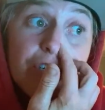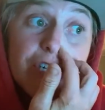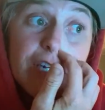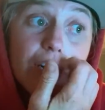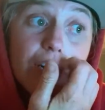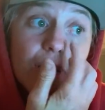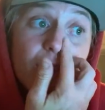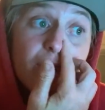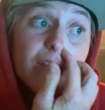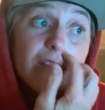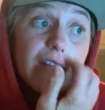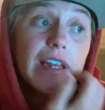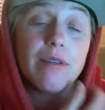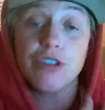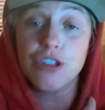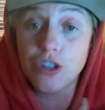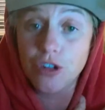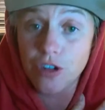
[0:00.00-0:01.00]
Jeter
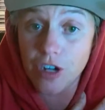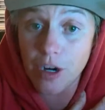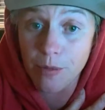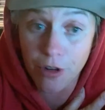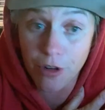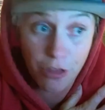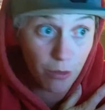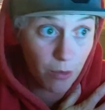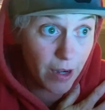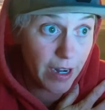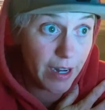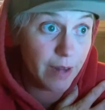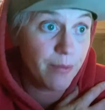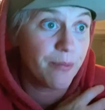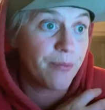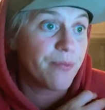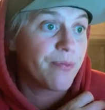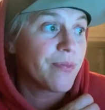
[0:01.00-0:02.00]
that juror number
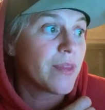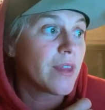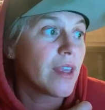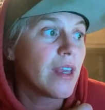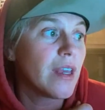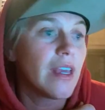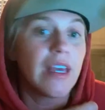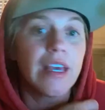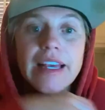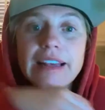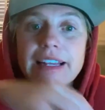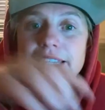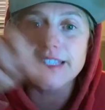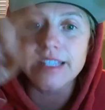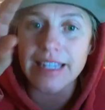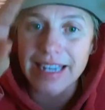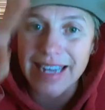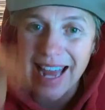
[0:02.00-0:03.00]
3 is
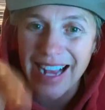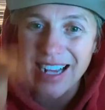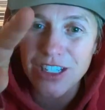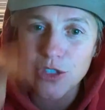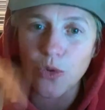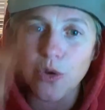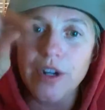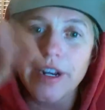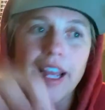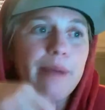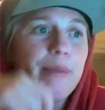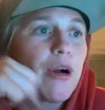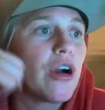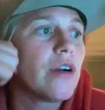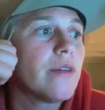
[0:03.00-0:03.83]
the next door neighbor.